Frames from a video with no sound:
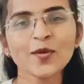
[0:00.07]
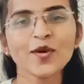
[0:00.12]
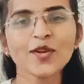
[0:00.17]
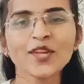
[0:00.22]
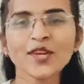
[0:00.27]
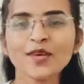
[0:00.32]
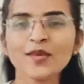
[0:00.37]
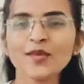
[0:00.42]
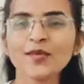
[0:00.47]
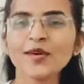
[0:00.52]

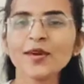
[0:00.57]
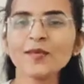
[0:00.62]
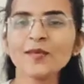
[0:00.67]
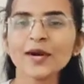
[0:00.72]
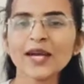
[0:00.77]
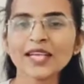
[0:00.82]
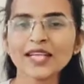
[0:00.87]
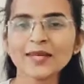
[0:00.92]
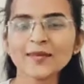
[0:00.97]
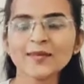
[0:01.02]
morning everyone,
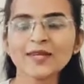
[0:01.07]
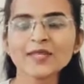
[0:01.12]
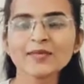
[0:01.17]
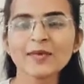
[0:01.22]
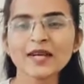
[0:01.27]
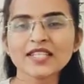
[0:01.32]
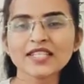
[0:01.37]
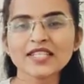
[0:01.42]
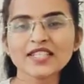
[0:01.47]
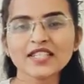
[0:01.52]
my name is
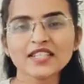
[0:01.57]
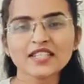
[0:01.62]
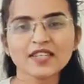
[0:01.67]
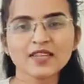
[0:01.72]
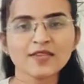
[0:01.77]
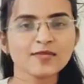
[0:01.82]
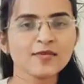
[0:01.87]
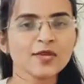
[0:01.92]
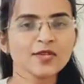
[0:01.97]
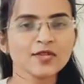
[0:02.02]
Mansi
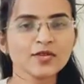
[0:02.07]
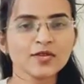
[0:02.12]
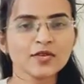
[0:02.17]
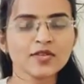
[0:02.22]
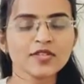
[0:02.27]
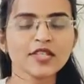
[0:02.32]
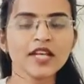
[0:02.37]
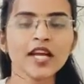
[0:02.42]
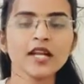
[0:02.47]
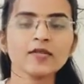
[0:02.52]
Sanjay Kumar
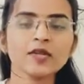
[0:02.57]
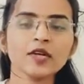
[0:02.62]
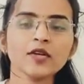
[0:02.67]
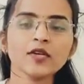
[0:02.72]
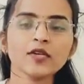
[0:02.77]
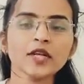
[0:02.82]
Suryanshi and my